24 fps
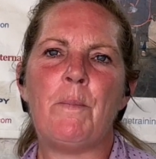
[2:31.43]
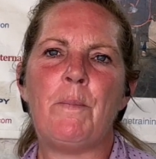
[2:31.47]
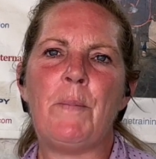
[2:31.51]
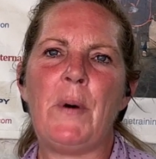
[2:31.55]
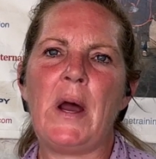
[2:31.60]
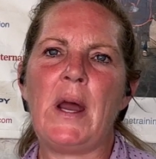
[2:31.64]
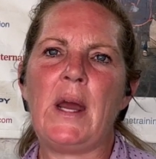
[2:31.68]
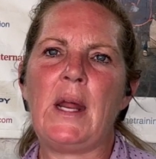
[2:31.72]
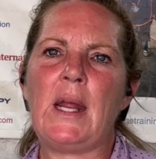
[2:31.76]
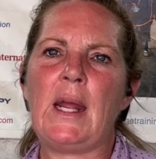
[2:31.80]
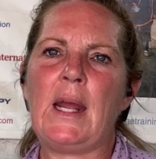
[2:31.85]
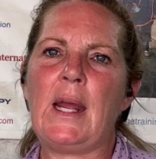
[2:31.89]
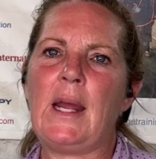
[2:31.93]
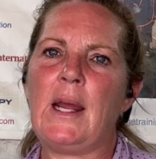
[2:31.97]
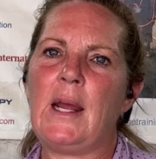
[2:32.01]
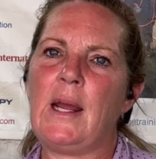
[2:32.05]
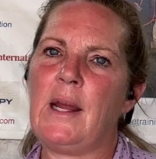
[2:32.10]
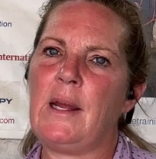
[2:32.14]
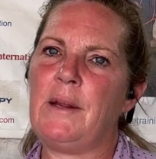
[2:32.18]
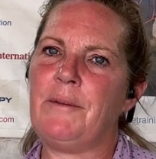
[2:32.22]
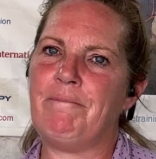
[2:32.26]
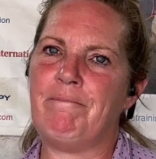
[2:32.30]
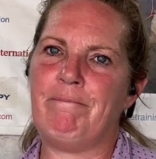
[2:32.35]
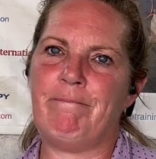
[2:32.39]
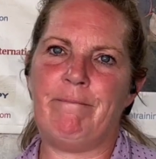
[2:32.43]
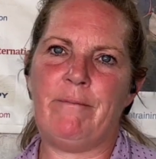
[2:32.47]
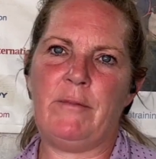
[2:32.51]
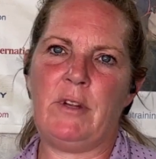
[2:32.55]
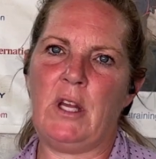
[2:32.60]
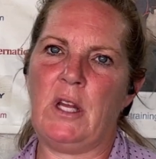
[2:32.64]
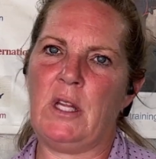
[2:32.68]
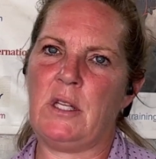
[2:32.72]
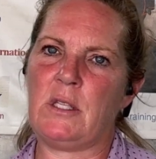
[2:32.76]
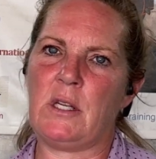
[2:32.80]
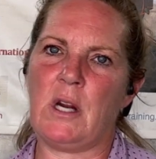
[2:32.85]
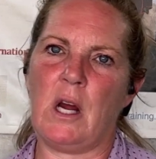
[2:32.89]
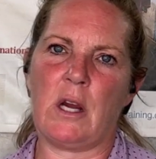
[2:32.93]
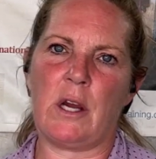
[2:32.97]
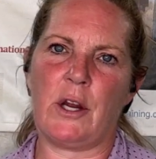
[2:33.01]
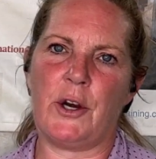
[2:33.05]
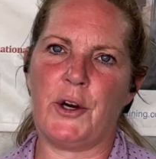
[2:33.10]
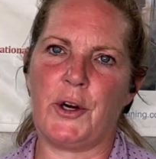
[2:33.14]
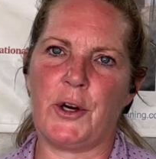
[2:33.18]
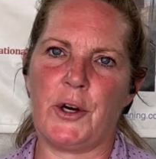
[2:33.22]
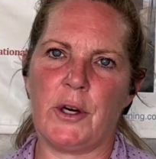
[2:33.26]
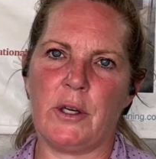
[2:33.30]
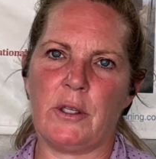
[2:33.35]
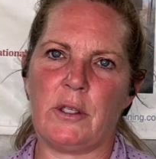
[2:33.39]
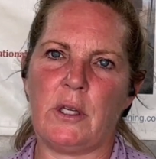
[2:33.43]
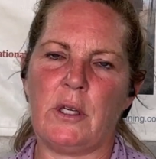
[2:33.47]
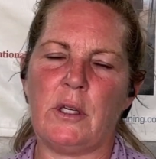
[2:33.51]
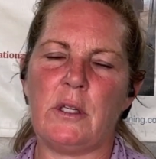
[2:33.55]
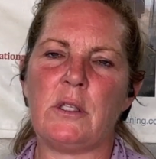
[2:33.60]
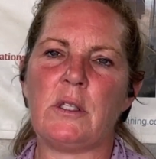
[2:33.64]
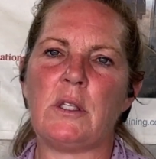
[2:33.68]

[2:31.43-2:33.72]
but it's not going to hurt.